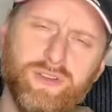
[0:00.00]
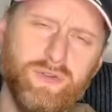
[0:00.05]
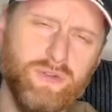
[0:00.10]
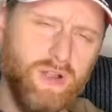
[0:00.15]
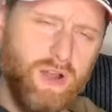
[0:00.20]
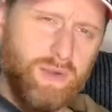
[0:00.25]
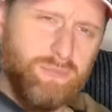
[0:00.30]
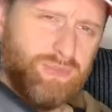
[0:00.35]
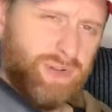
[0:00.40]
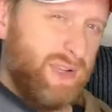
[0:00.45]

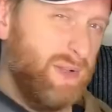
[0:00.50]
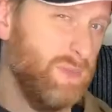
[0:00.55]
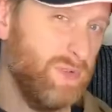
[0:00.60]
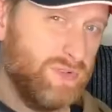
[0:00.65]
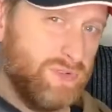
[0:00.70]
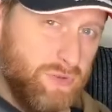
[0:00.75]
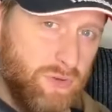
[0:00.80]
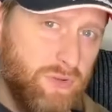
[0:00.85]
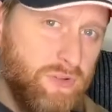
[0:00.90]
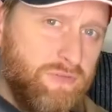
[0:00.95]
like pretty
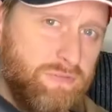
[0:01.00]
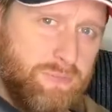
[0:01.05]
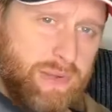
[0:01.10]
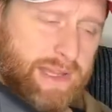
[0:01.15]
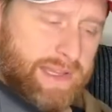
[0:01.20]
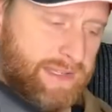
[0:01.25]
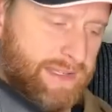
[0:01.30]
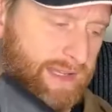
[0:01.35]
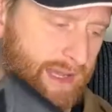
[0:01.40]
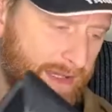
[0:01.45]
much all of
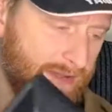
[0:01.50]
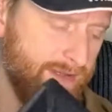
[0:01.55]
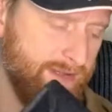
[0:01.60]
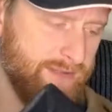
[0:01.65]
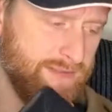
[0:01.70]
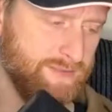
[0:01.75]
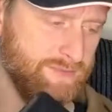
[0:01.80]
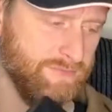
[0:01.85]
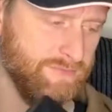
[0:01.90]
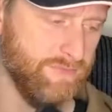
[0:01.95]

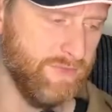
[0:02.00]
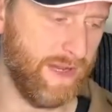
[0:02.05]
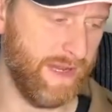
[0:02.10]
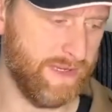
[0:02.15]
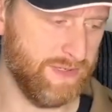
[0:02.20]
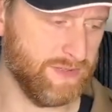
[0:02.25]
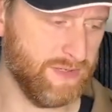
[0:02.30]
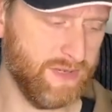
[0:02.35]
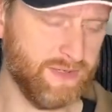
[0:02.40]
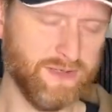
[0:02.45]
PTS's
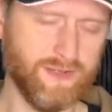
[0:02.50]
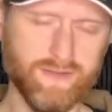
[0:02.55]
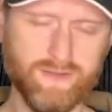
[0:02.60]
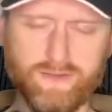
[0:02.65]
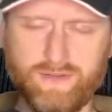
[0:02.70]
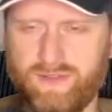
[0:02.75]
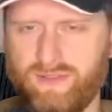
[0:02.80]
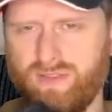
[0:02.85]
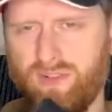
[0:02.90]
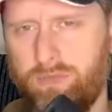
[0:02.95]
range.
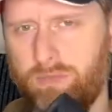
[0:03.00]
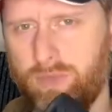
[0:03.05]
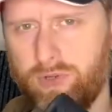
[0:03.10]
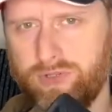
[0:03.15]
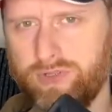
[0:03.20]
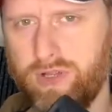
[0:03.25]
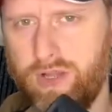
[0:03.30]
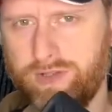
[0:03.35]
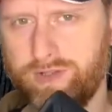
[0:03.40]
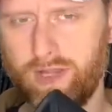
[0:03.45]
There's not much
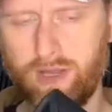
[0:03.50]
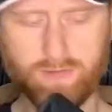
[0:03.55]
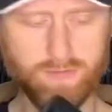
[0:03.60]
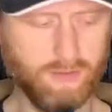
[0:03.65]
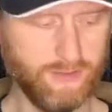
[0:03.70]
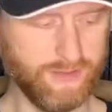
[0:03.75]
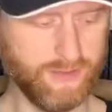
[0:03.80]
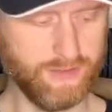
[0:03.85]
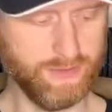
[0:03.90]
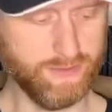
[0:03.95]
I don't
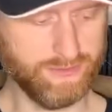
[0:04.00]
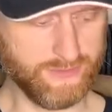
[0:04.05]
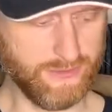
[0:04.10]
like. I use their